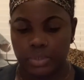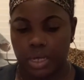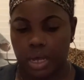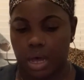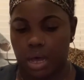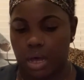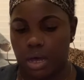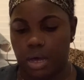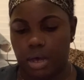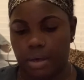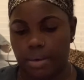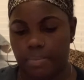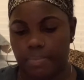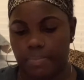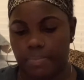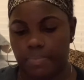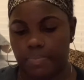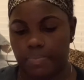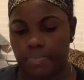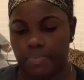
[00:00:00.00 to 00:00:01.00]

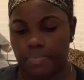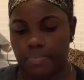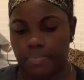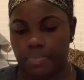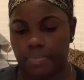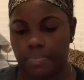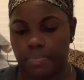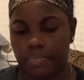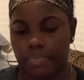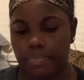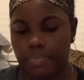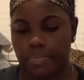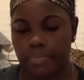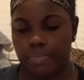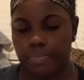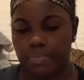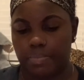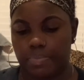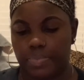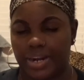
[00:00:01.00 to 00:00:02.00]

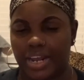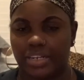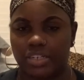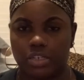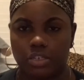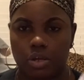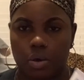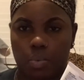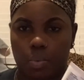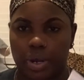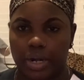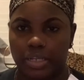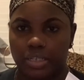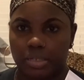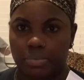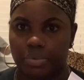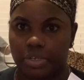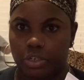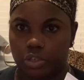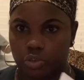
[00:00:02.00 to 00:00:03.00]
but I just don't want it to
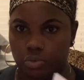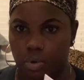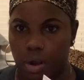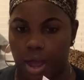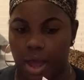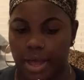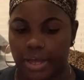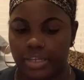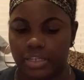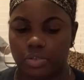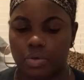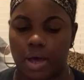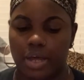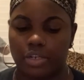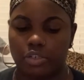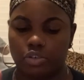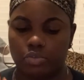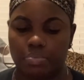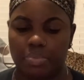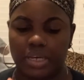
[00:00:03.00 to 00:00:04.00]
be dry. So I
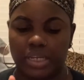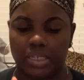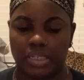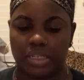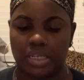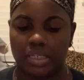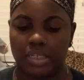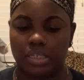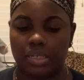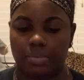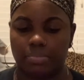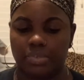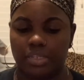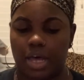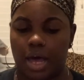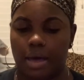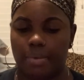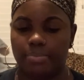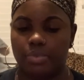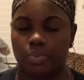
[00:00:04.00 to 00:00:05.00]
do mix this
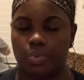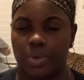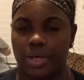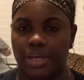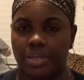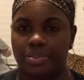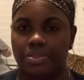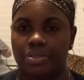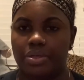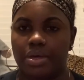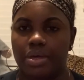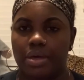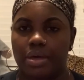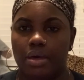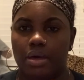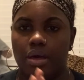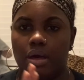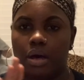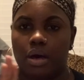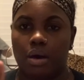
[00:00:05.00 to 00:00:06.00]
sometimes with
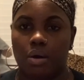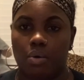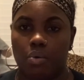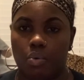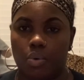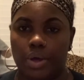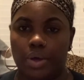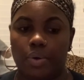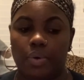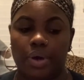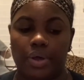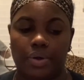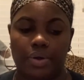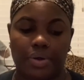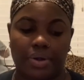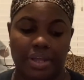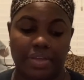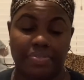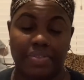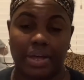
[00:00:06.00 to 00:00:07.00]
a oil
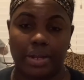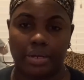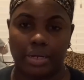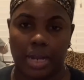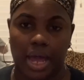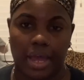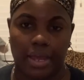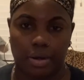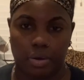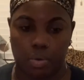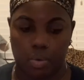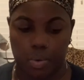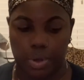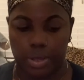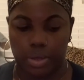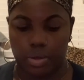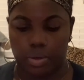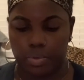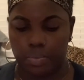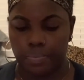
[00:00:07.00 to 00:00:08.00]
underneath, a light
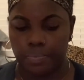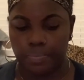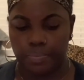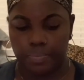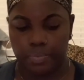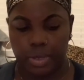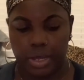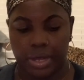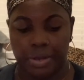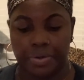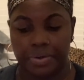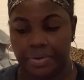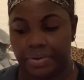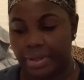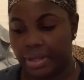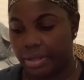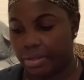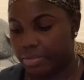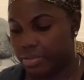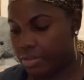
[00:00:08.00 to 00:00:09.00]
oil
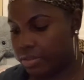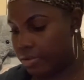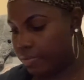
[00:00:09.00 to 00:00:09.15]
underneath.